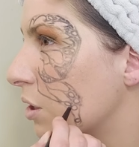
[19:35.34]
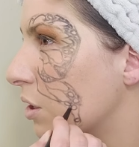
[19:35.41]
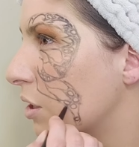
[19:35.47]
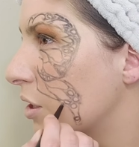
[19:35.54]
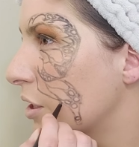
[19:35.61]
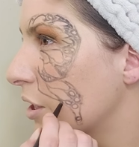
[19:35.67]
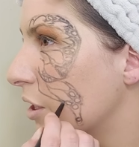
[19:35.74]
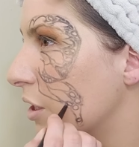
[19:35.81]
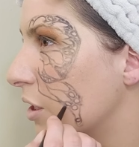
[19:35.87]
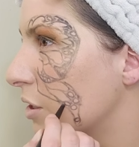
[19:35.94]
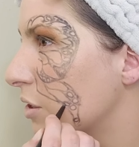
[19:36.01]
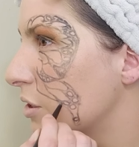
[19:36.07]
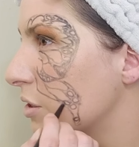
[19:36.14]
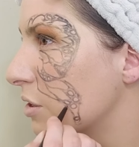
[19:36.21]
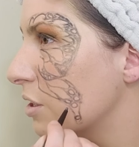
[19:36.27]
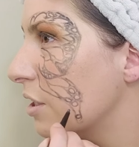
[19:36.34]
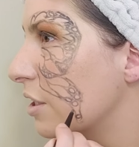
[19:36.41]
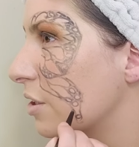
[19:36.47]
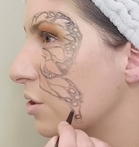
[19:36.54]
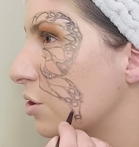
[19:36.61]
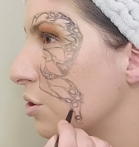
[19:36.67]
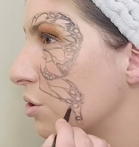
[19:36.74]
And again, this is
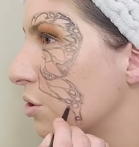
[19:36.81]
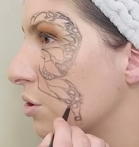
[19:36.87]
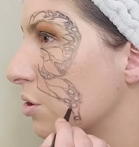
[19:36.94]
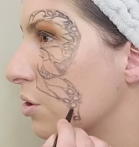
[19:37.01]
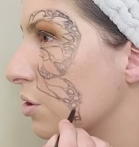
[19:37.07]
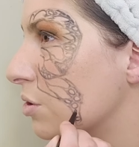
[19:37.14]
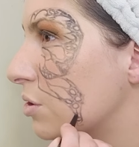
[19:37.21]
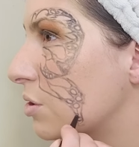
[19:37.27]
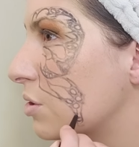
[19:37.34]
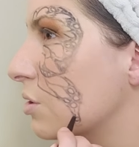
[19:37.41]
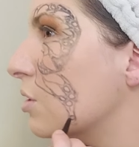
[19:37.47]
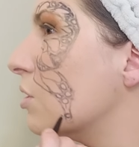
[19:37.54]
like 2-year-olds